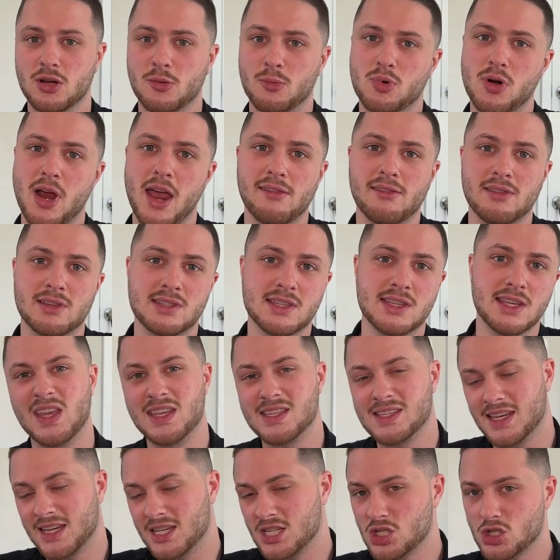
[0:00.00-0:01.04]
Privacy is
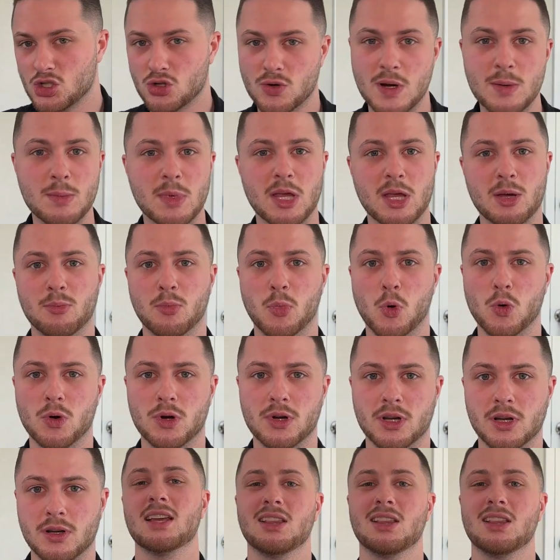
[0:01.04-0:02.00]
extremely important.